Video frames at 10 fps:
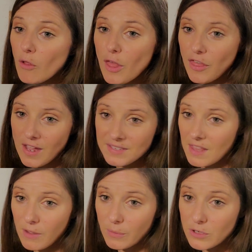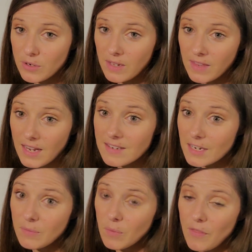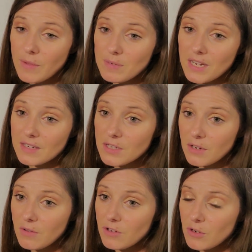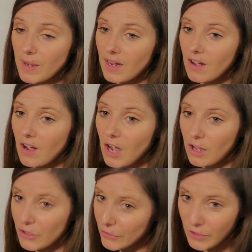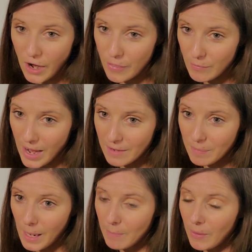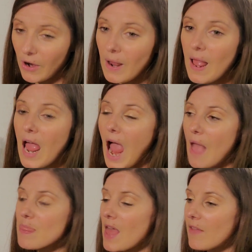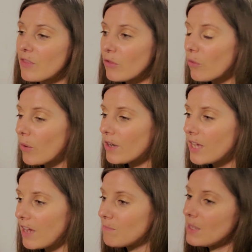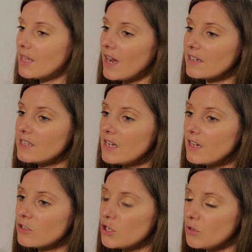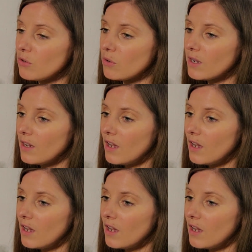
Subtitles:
the things that they were doing that I didn't want them to continue doing clearly on the red paper. And then the Lord gave me the idea to